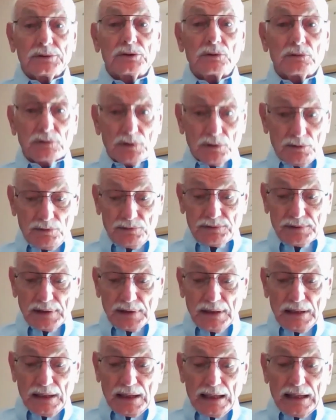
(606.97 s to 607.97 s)
You
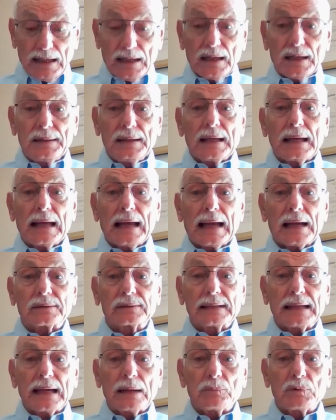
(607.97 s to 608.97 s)
use uh,
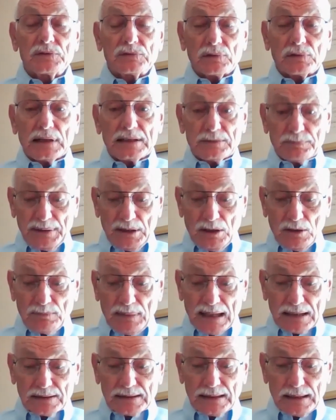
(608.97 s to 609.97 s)
our Cowboys Race PO
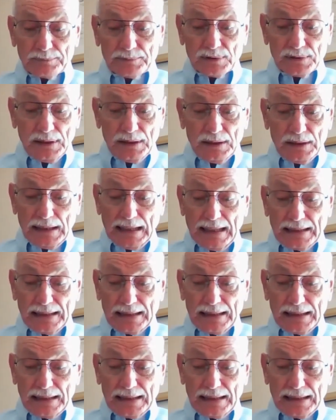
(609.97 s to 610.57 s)
Box number